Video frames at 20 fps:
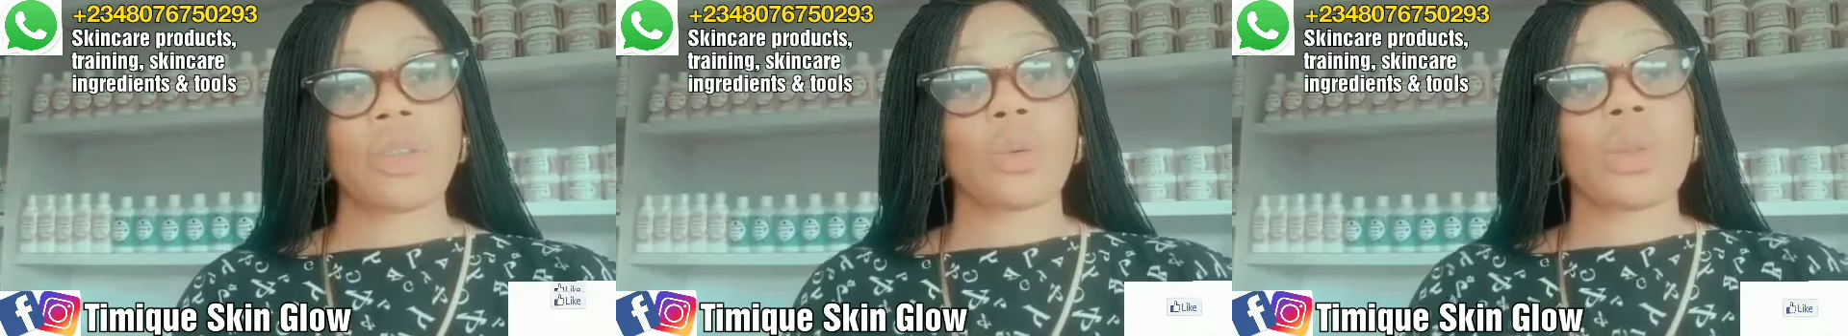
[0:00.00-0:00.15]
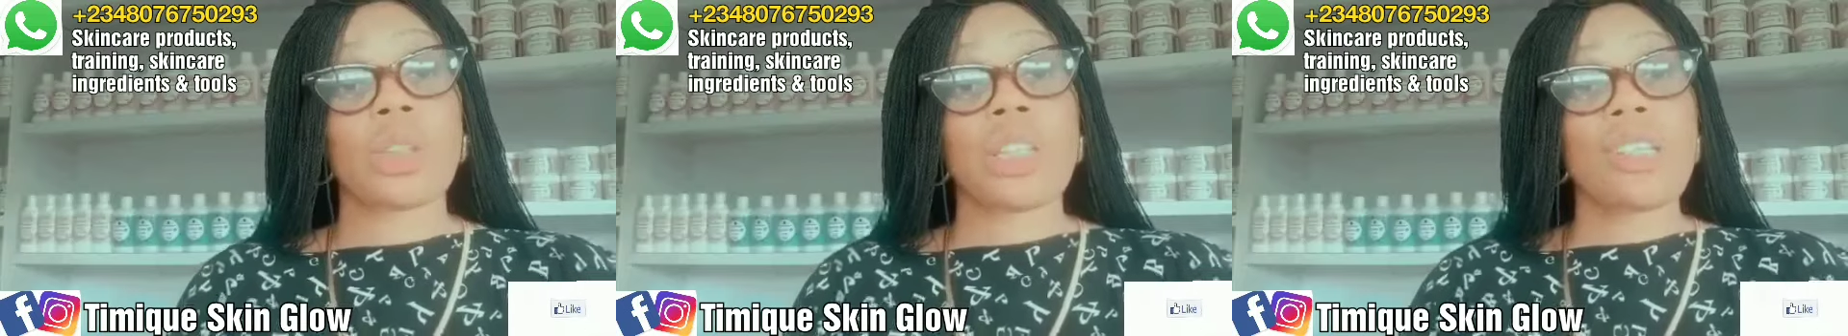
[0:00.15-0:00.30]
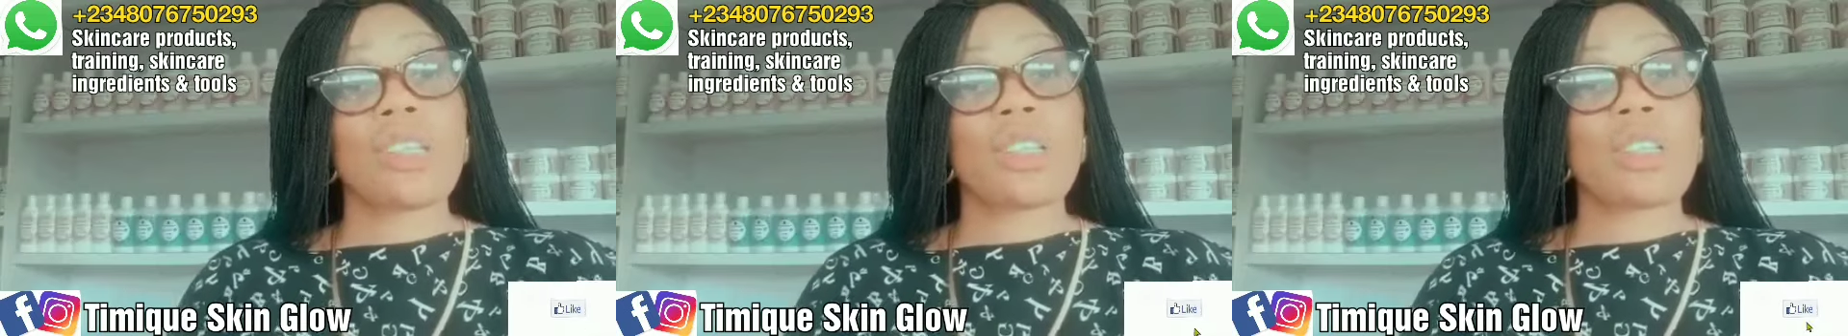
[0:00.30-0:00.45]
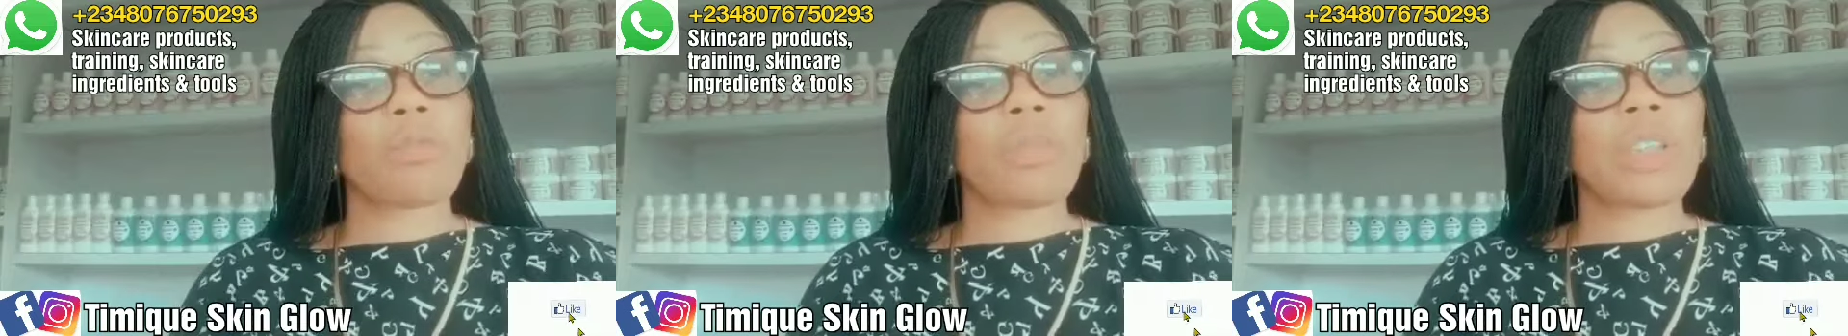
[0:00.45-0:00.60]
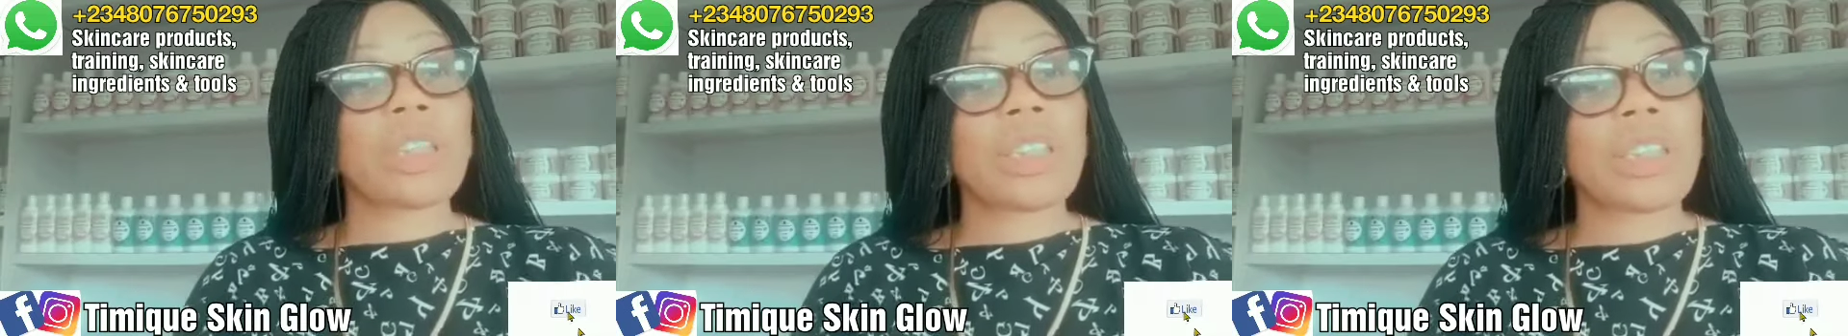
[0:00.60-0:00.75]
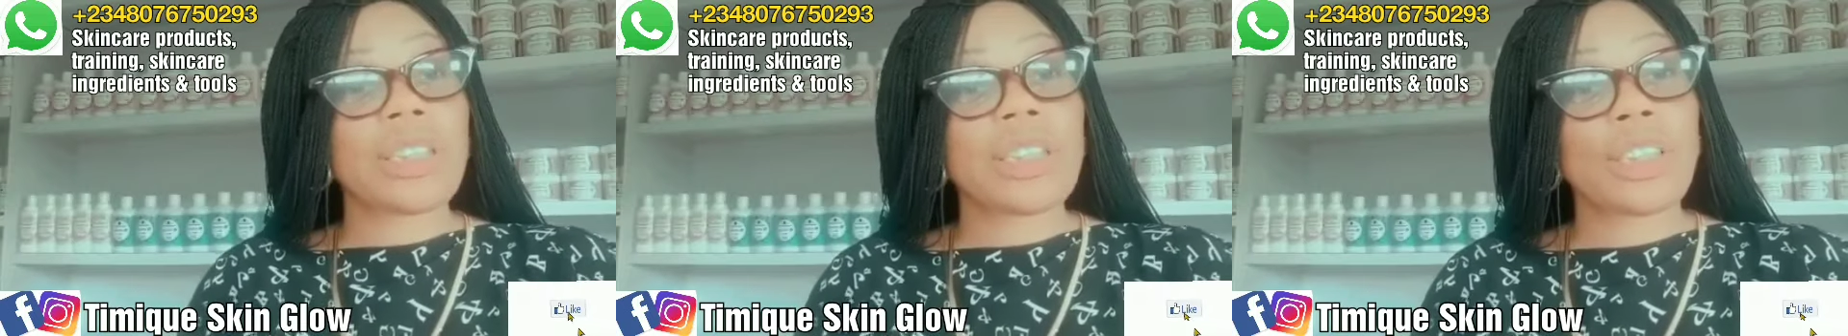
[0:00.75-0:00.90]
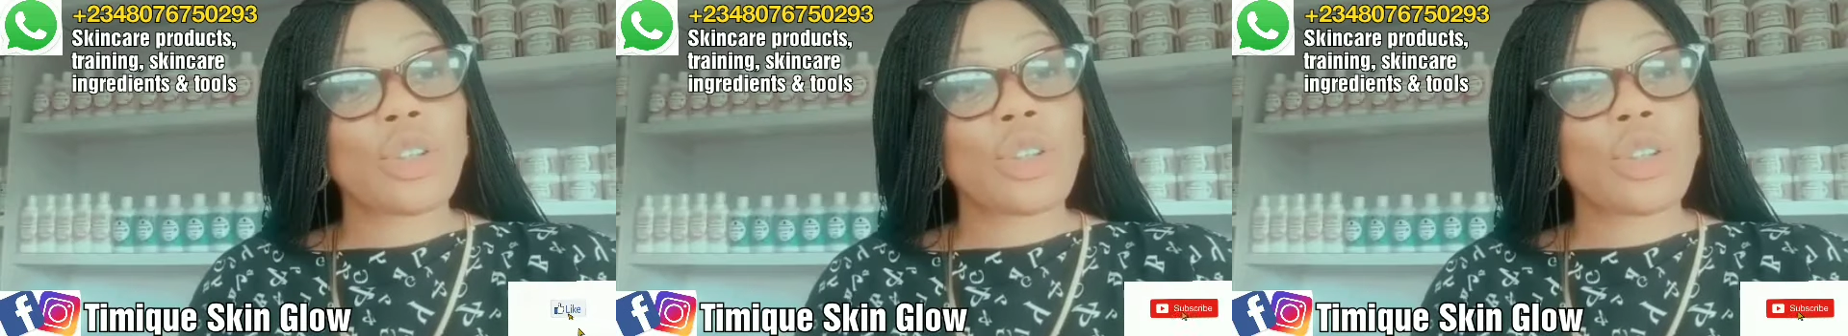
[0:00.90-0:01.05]
we tell you the
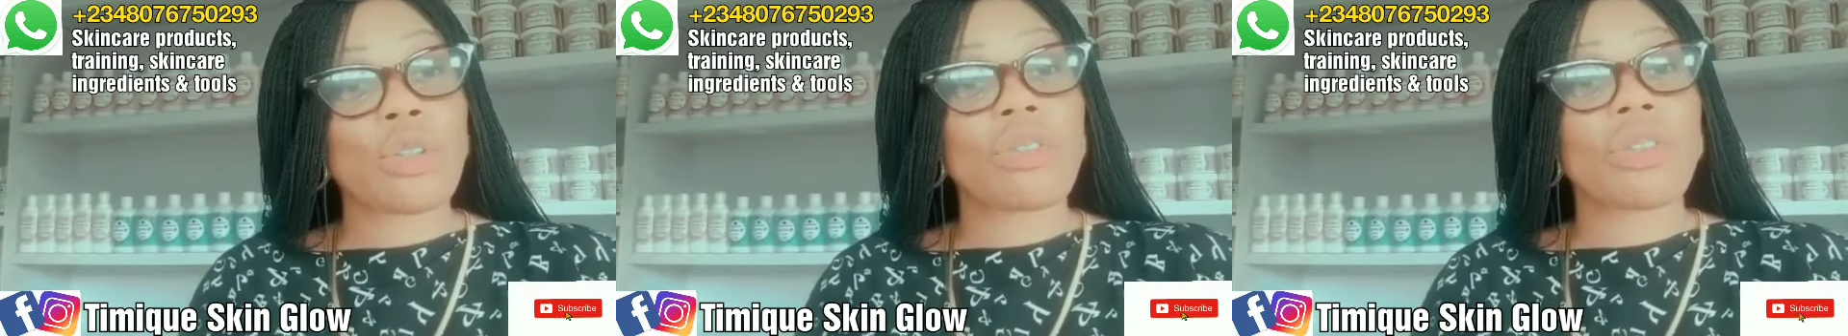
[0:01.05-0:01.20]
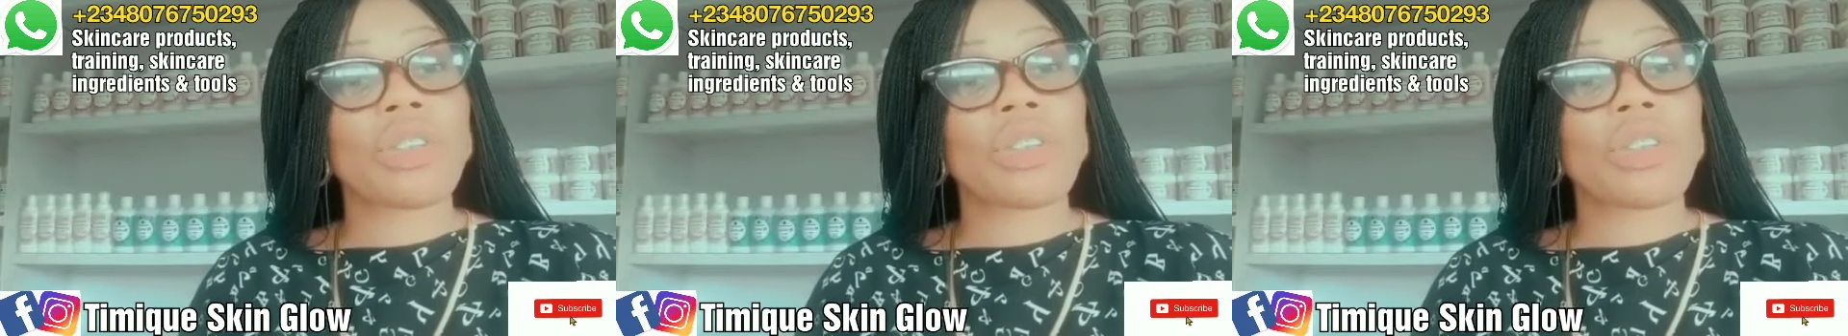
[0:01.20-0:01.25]
percentage of